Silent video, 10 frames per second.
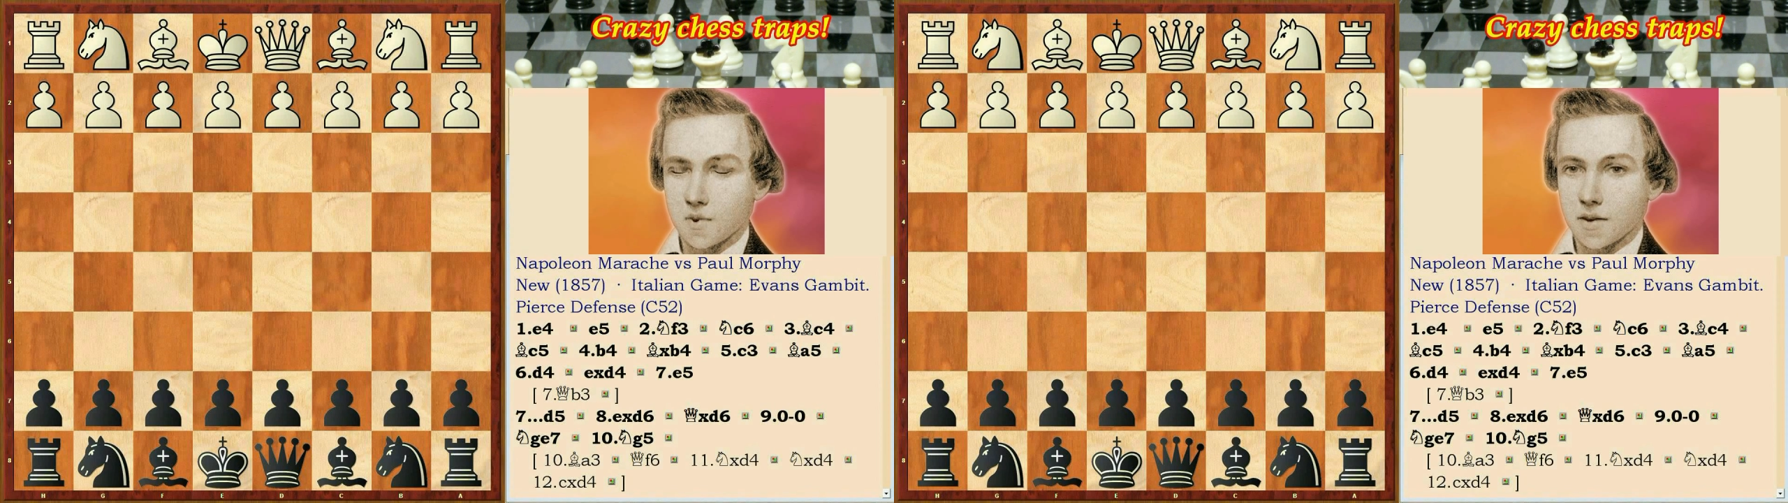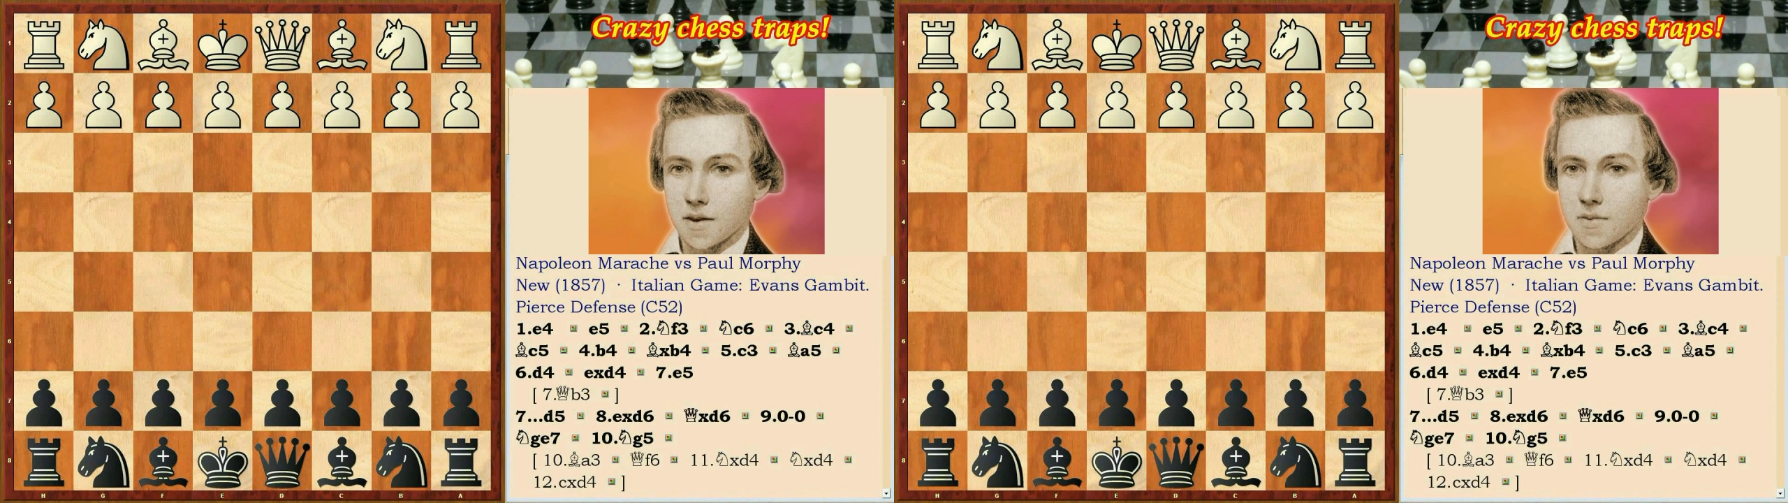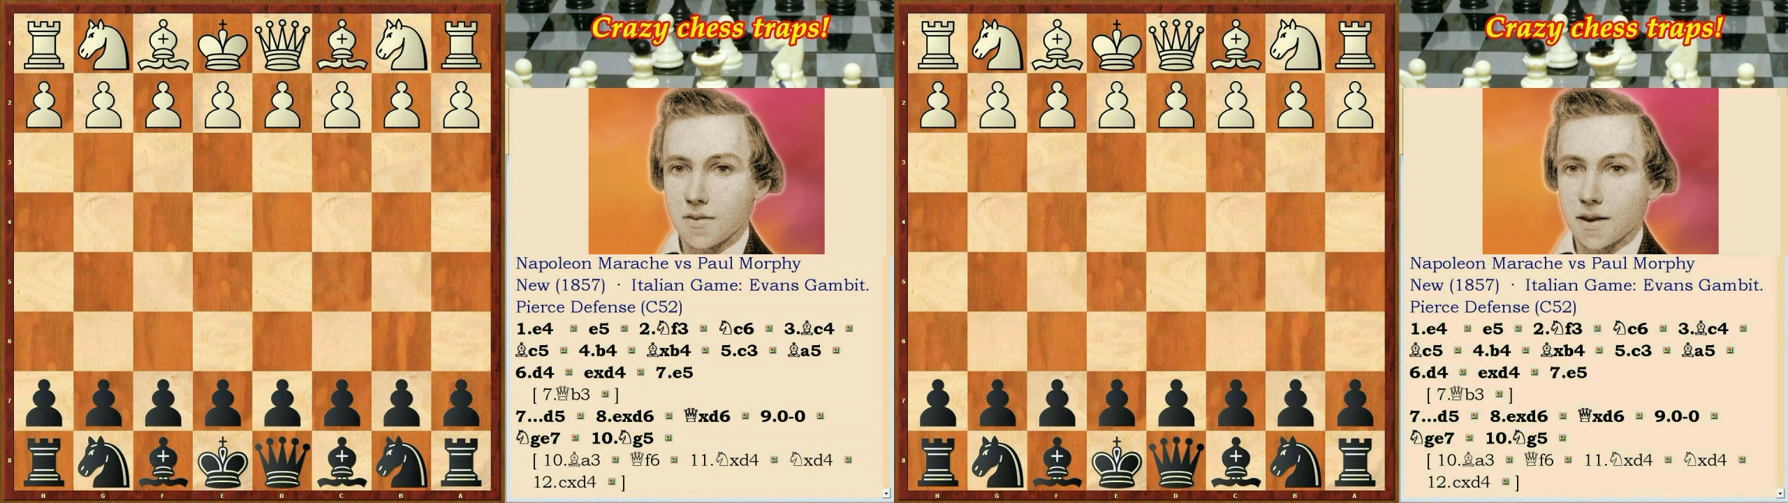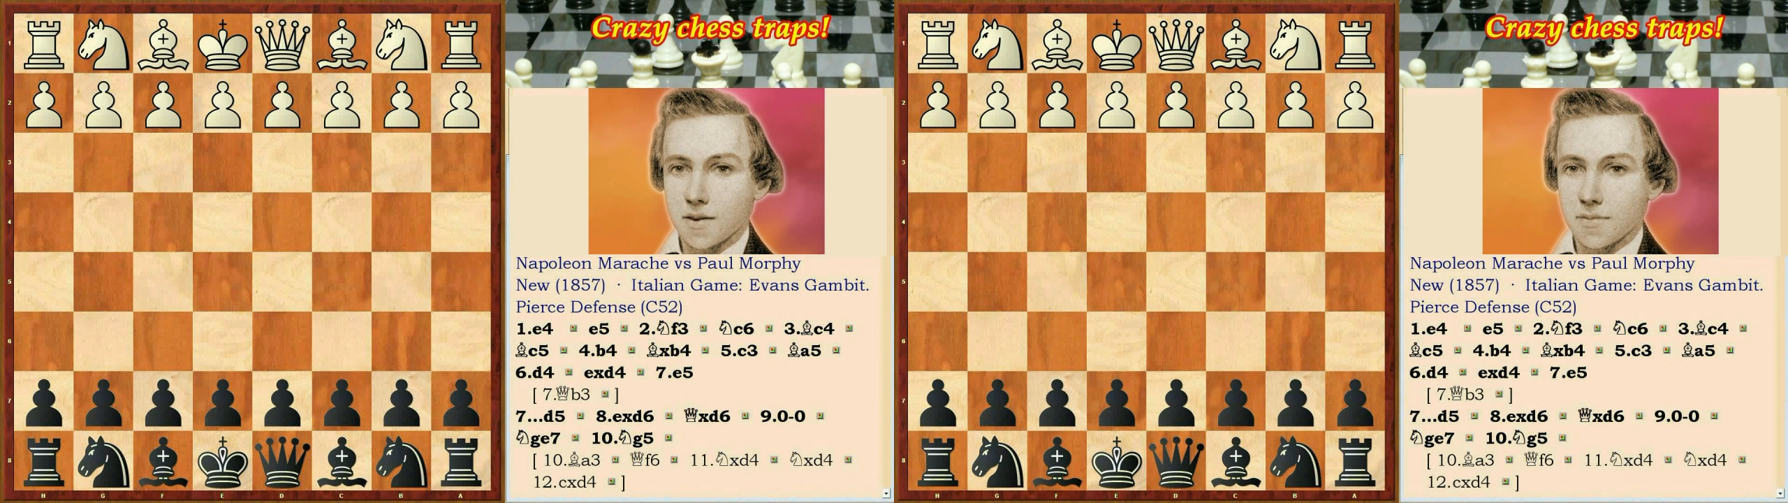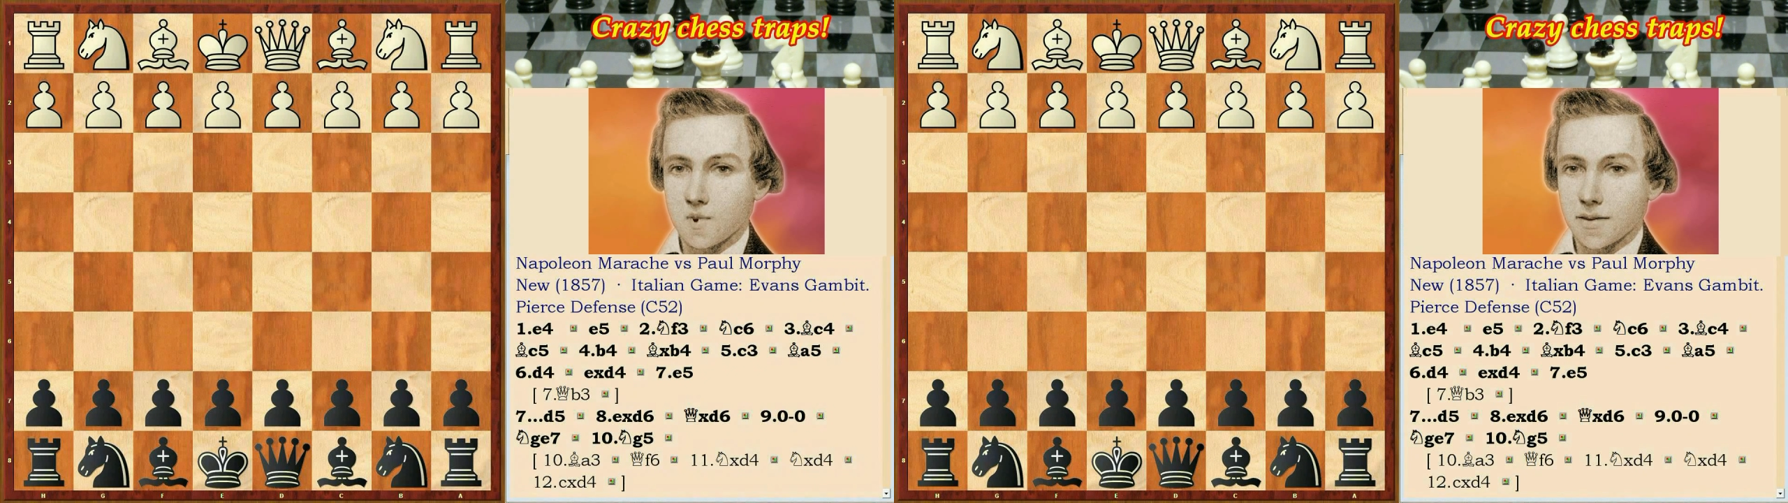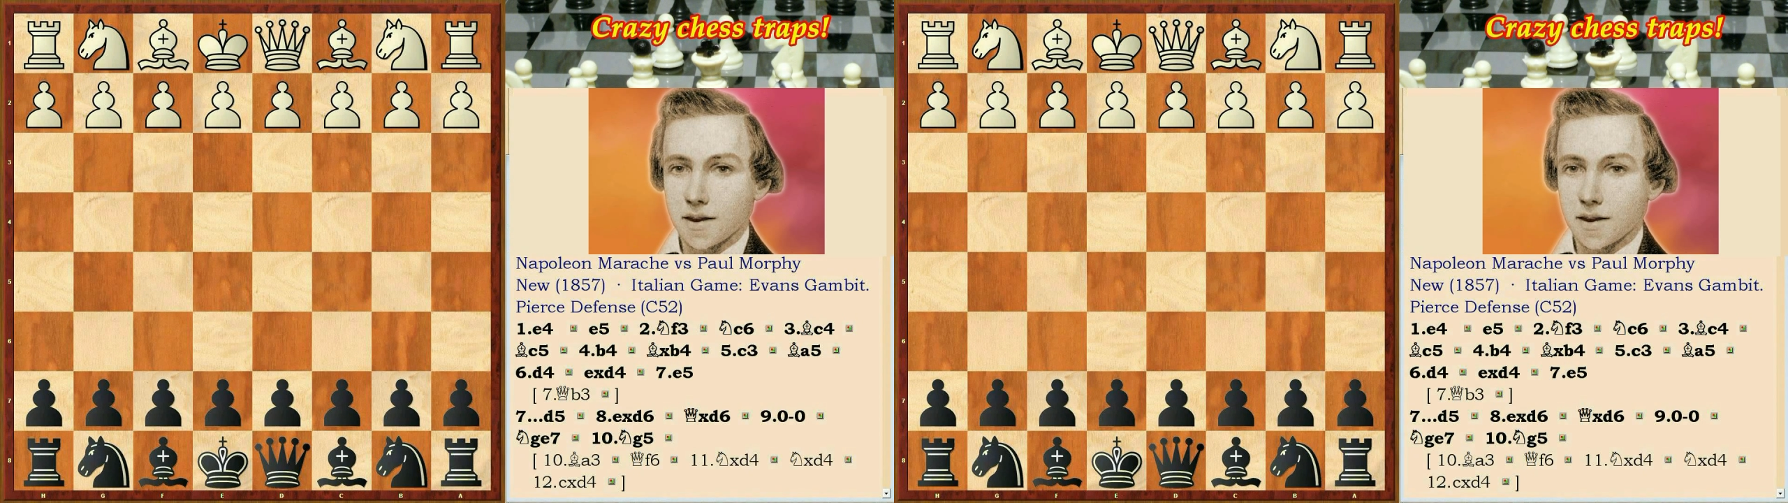which I played in